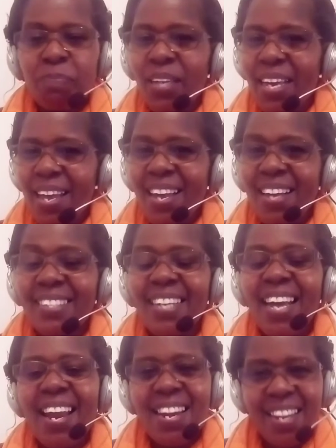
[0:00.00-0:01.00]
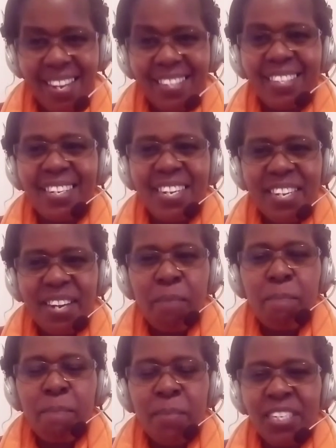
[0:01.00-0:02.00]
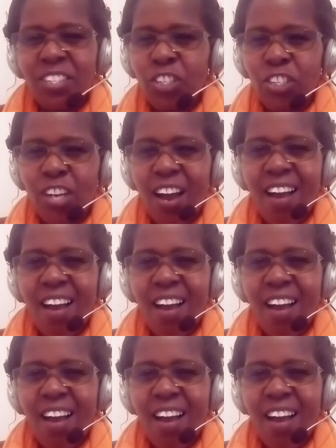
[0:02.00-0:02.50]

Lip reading: and laid in a manger.